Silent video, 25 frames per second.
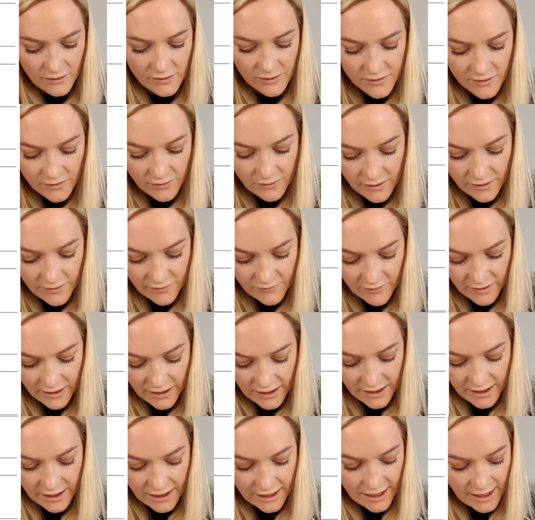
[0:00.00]
So I'm going to write
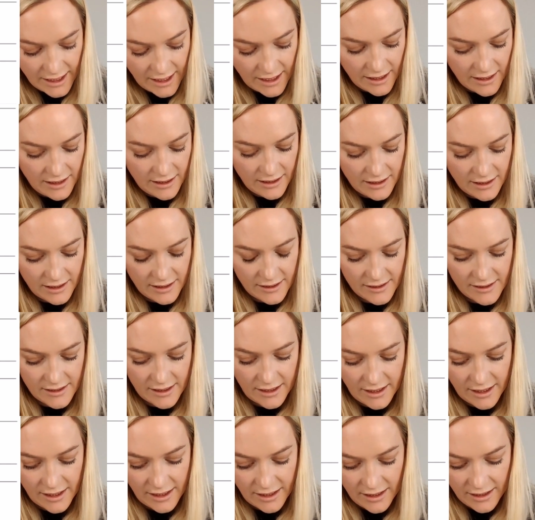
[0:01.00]
in again and
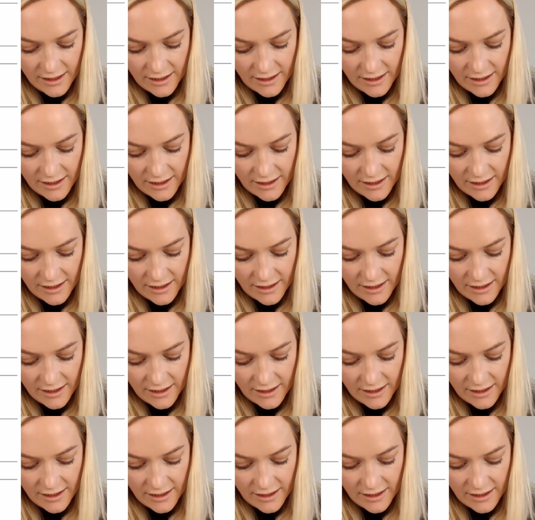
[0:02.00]
say